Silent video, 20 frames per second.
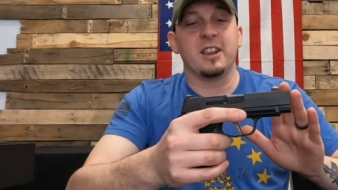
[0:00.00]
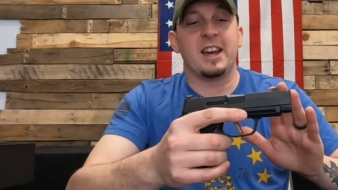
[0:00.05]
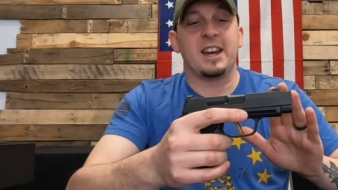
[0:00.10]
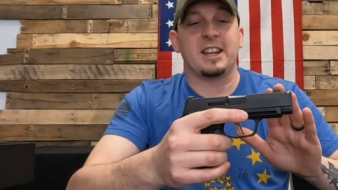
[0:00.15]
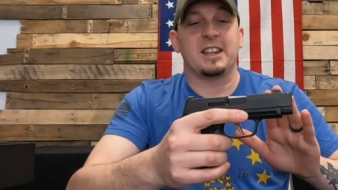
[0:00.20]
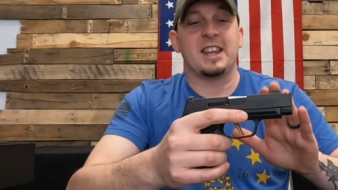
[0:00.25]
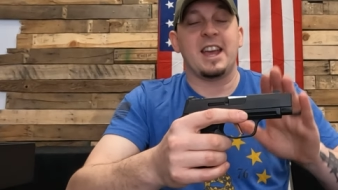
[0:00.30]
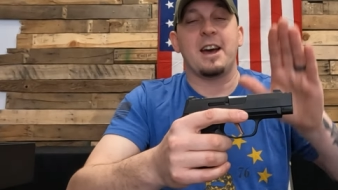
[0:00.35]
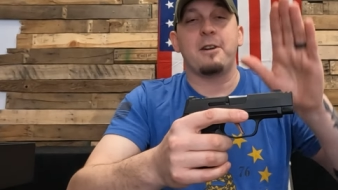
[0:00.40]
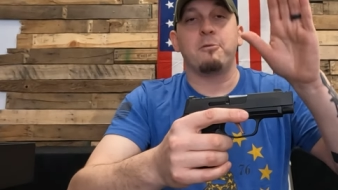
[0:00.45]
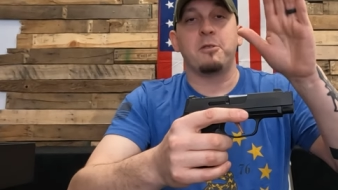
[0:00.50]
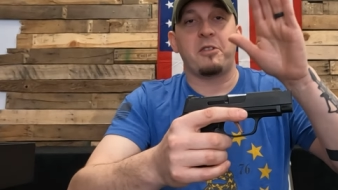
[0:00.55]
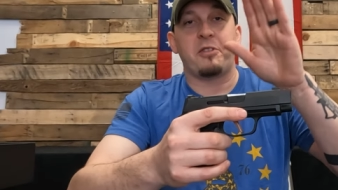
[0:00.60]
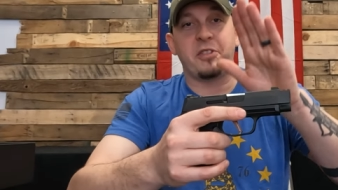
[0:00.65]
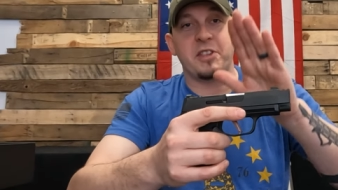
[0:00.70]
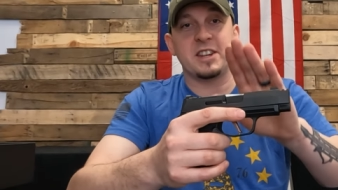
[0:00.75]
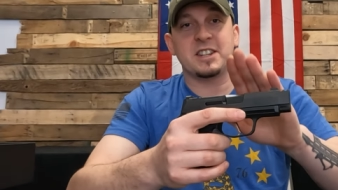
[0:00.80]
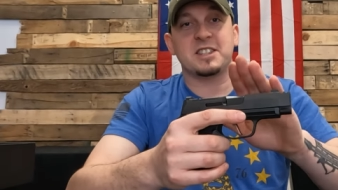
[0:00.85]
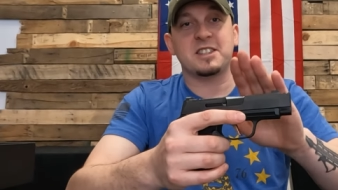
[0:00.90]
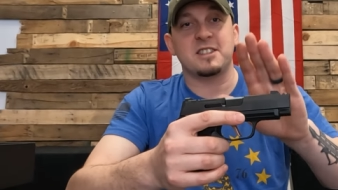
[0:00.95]
like that with
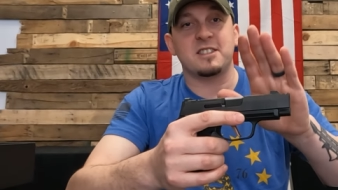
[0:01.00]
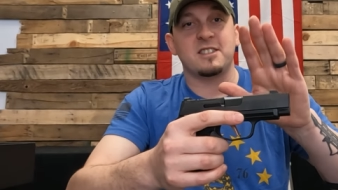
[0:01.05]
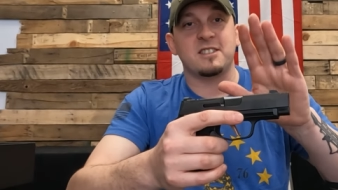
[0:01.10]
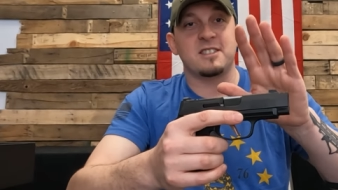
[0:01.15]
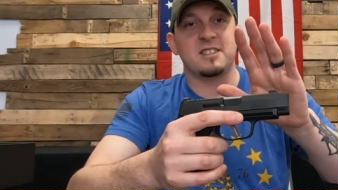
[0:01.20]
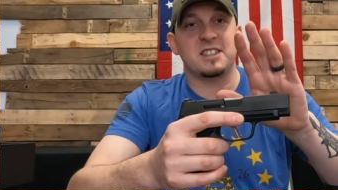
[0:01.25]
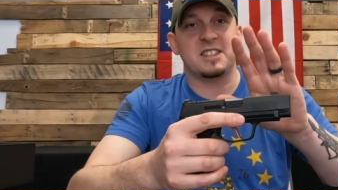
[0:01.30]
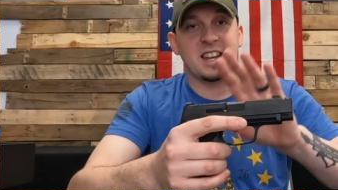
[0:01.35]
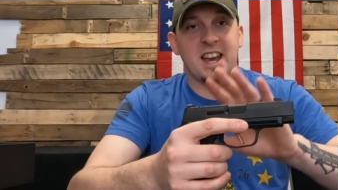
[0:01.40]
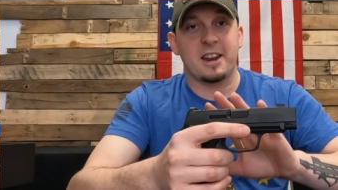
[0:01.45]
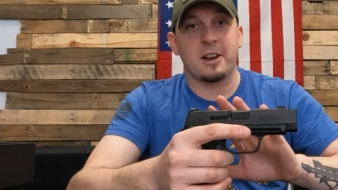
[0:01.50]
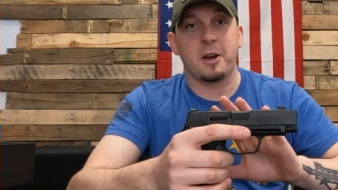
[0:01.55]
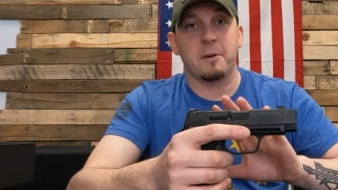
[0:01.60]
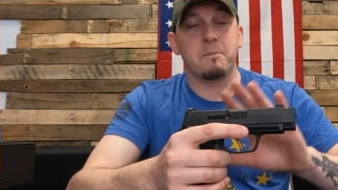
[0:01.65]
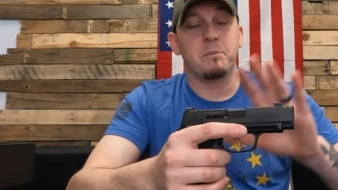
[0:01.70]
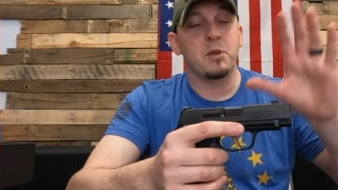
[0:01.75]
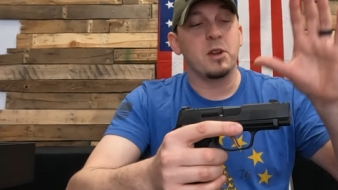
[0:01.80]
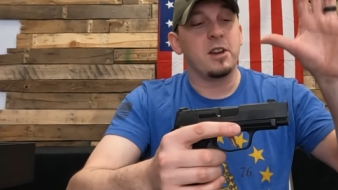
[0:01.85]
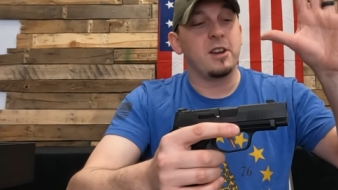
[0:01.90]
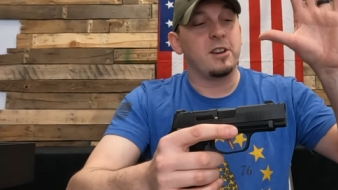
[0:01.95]
this
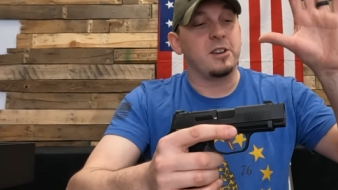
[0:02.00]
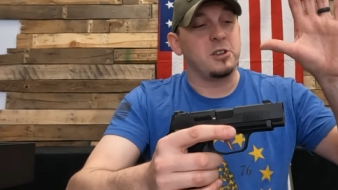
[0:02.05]
setup